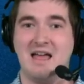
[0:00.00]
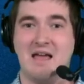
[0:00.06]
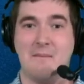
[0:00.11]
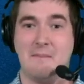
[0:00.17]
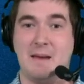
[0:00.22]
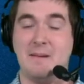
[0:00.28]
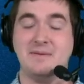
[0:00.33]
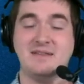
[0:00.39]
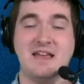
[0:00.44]

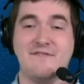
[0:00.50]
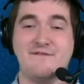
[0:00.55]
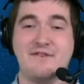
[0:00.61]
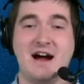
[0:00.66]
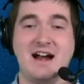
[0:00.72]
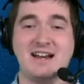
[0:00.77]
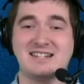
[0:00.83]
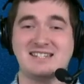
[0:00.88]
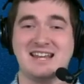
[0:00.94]
maybe they
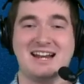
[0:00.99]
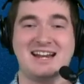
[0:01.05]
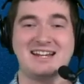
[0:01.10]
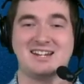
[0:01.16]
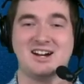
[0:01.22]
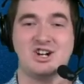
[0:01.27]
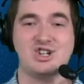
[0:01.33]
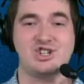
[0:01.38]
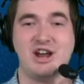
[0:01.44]
find a second
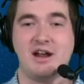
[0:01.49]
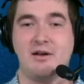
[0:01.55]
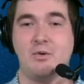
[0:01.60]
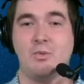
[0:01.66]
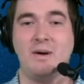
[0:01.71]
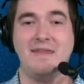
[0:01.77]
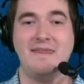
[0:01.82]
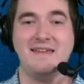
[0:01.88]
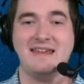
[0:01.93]
touchdown and
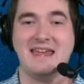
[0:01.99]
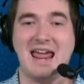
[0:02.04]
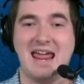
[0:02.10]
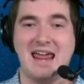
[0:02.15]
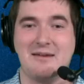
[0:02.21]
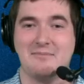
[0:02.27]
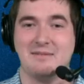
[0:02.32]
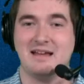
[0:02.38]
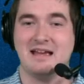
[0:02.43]
win the
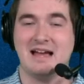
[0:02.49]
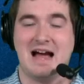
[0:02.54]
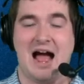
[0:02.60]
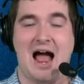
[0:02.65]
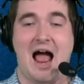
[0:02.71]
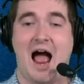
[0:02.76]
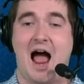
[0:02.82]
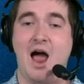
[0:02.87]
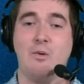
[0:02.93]
game.
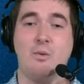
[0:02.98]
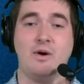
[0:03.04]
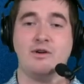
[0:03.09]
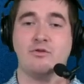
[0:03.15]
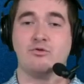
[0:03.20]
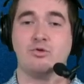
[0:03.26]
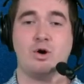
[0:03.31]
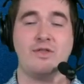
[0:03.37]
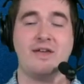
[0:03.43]
I, I wouldn't
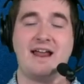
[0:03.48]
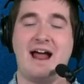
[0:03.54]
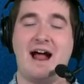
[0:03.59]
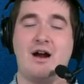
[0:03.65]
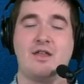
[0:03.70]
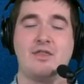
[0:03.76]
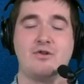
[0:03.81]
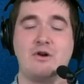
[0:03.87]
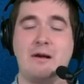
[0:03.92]
rule that out
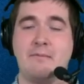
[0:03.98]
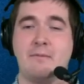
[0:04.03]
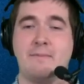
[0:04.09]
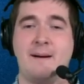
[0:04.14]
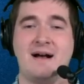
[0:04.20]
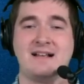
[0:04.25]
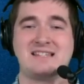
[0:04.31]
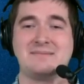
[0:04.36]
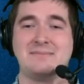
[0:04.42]
of the realm of
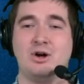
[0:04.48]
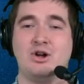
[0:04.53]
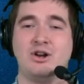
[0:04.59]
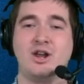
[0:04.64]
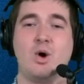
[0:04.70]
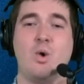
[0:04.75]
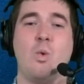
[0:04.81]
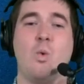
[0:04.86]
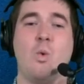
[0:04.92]
possibility
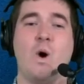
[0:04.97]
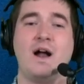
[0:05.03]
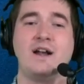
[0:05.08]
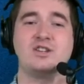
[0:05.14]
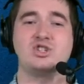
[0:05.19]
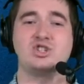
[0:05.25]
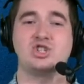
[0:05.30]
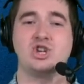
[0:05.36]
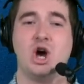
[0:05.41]

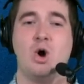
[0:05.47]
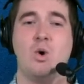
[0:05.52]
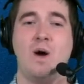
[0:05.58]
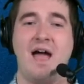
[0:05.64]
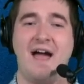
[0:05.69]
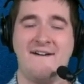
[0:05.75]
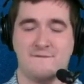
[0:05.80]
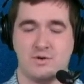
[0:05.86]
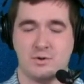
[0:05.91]

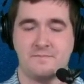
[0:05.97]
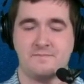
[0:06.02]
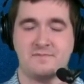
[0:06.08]
whatsoever.